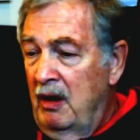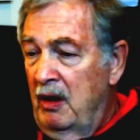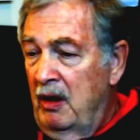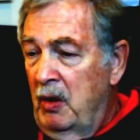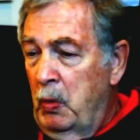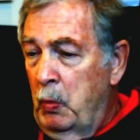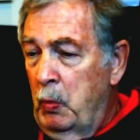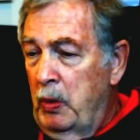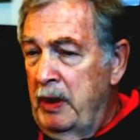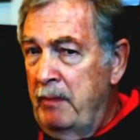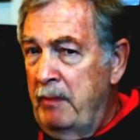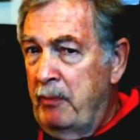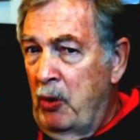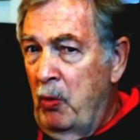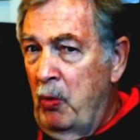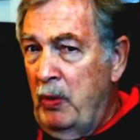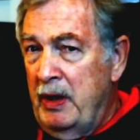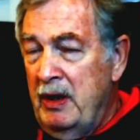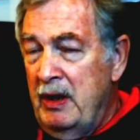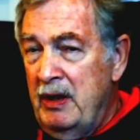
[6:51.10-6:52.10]
We
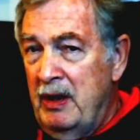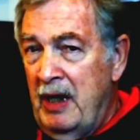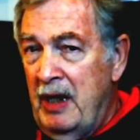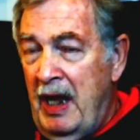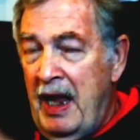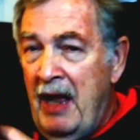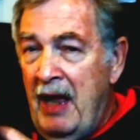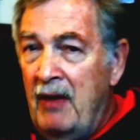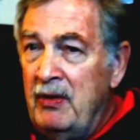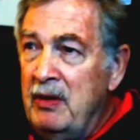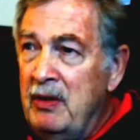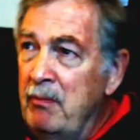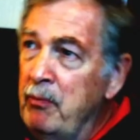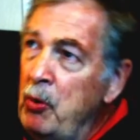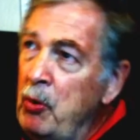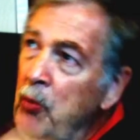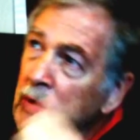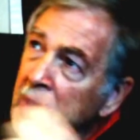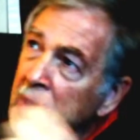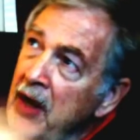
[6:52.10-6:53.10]
broke into the house and
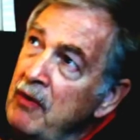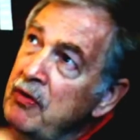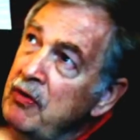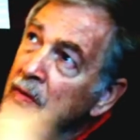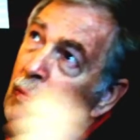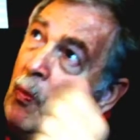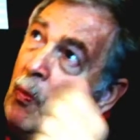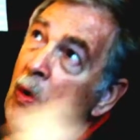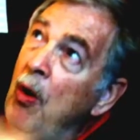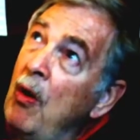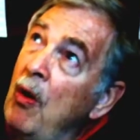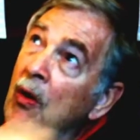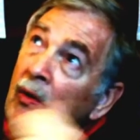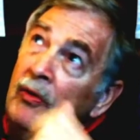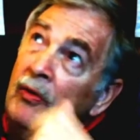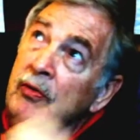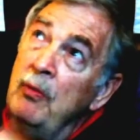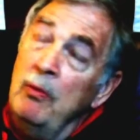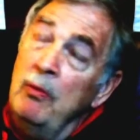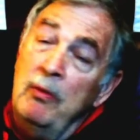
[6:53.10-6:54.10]
broke down some
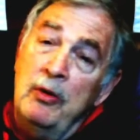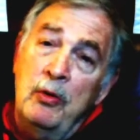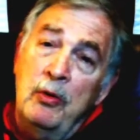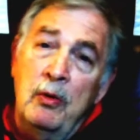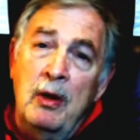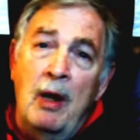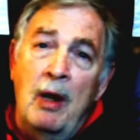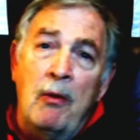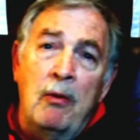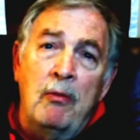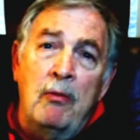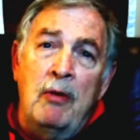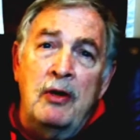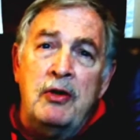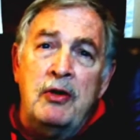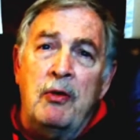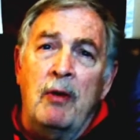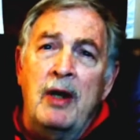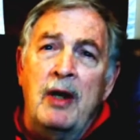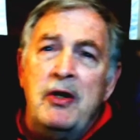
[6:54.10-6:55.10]
walls when we were doing our
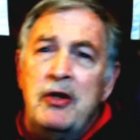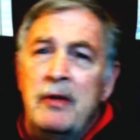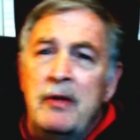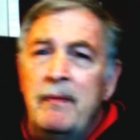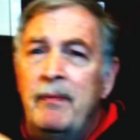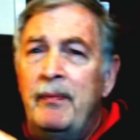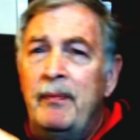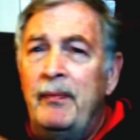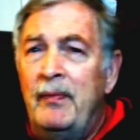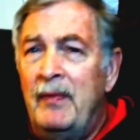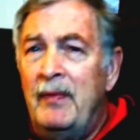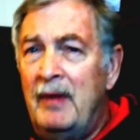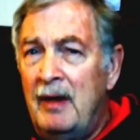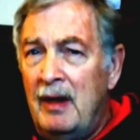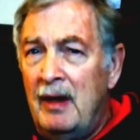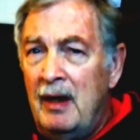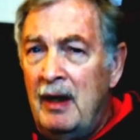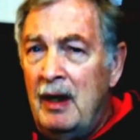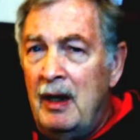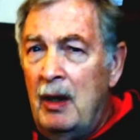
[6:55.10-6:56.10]
restoration.
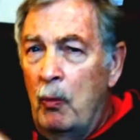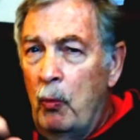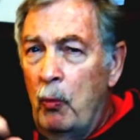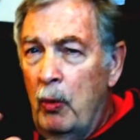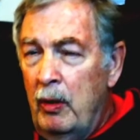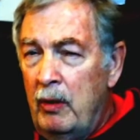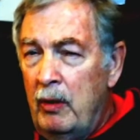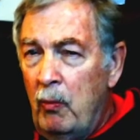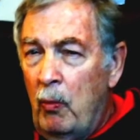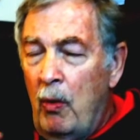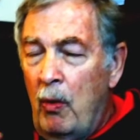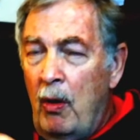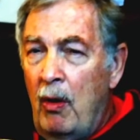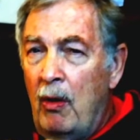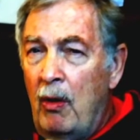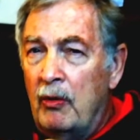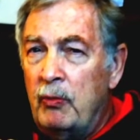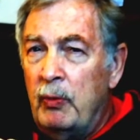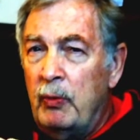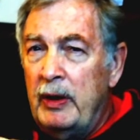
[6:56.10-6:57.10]
One of the
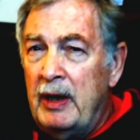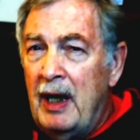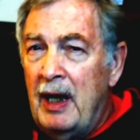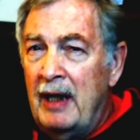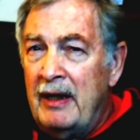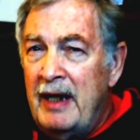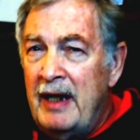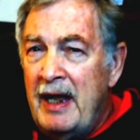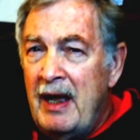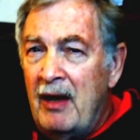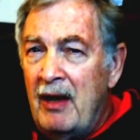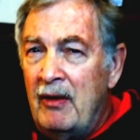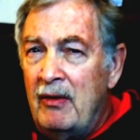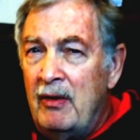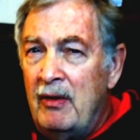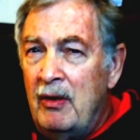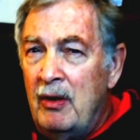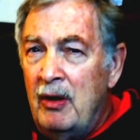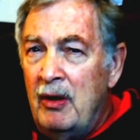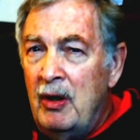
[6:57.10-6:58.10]
walls we got down,
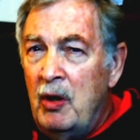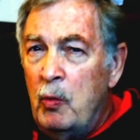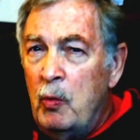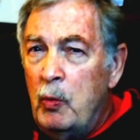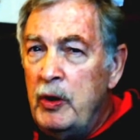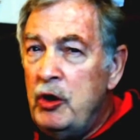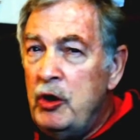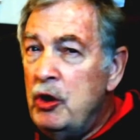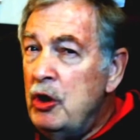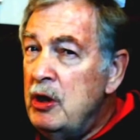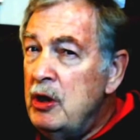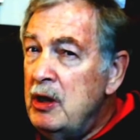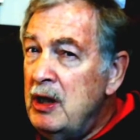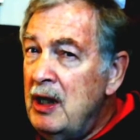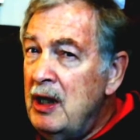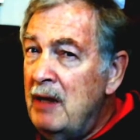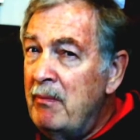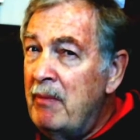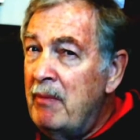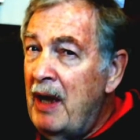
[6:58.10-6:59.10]
we couldn't
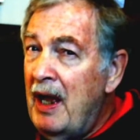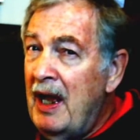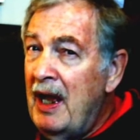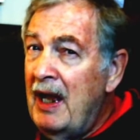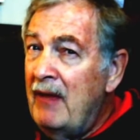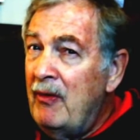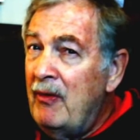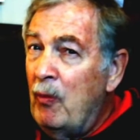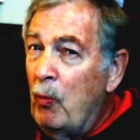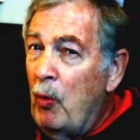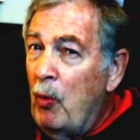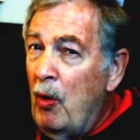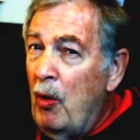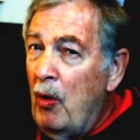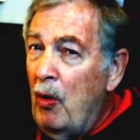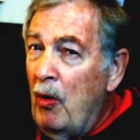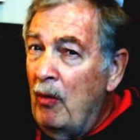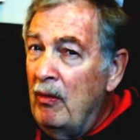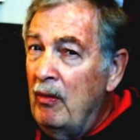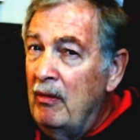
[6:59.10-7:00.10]
get behind the wall.